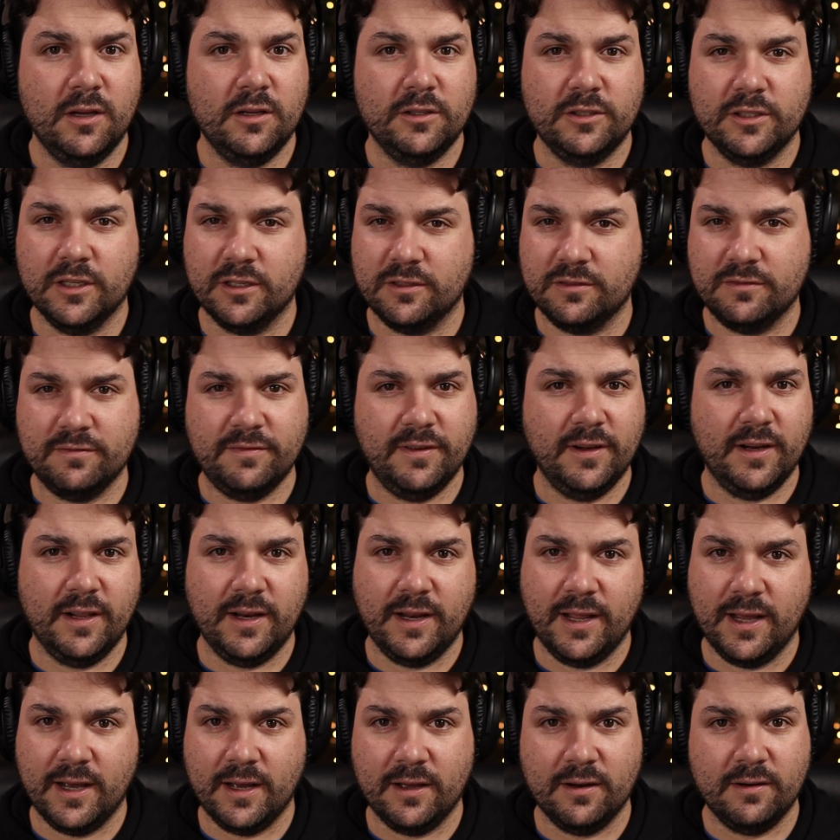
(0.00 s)
Just fill
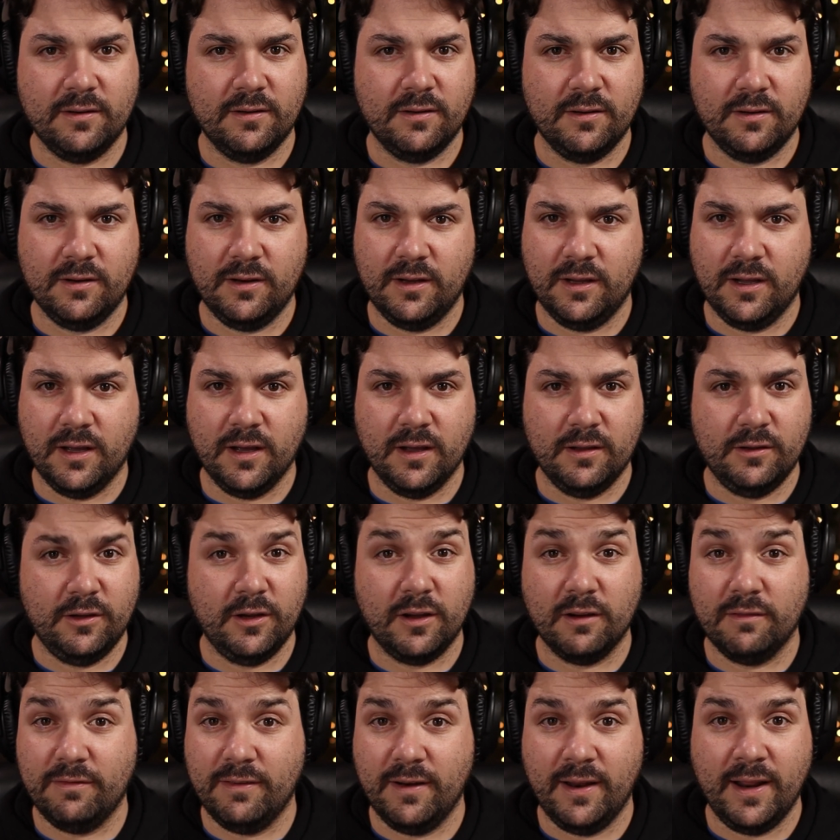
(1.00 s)
it out. You
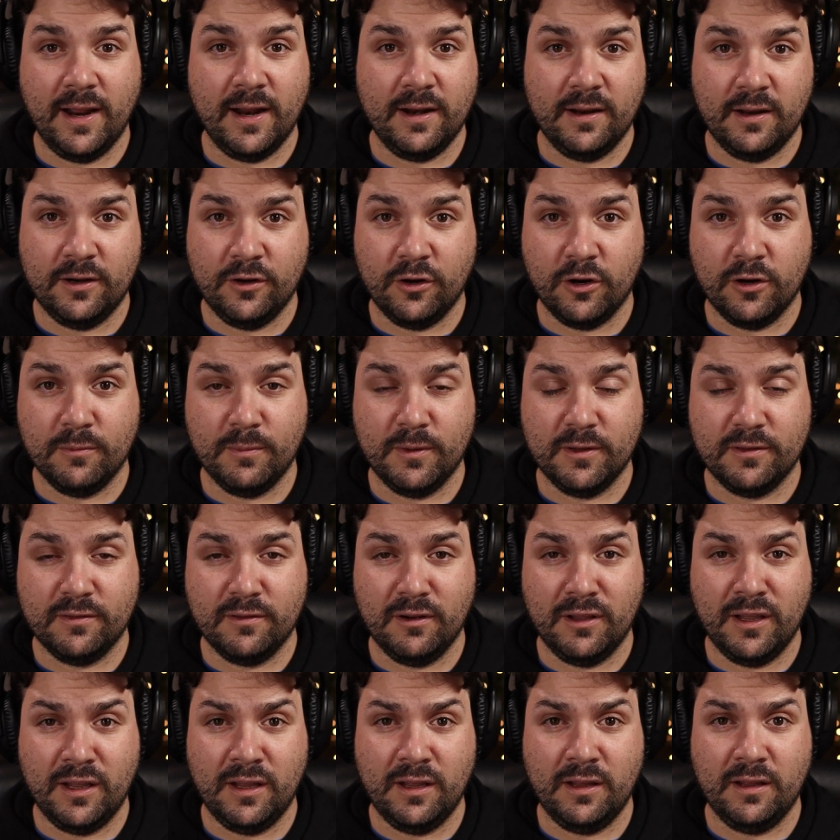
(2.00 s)
can fill it out
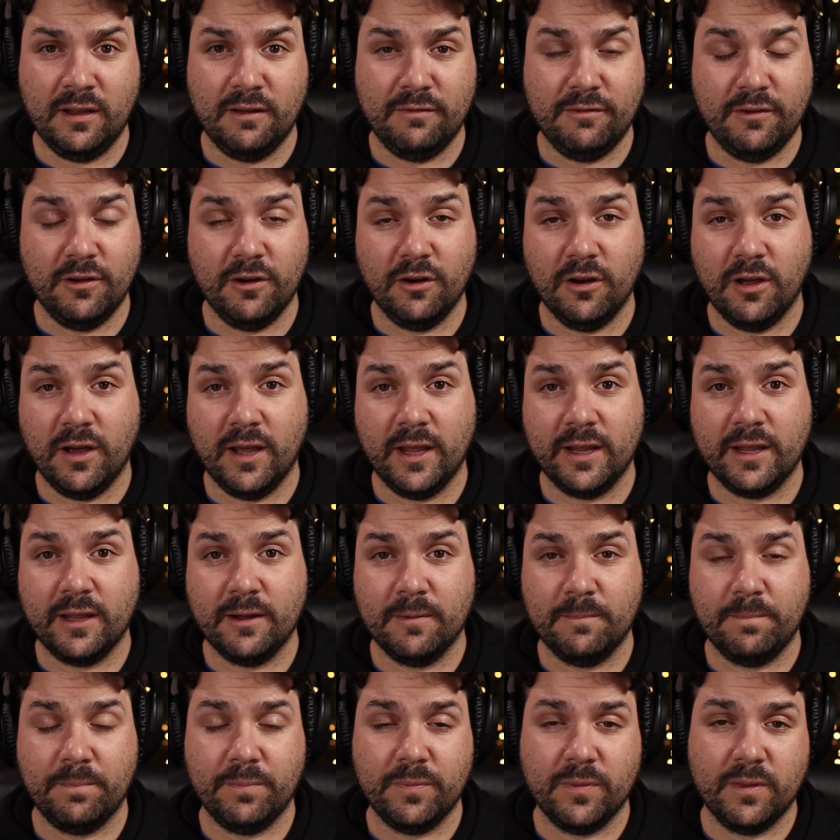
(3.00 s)
anonymously if you like.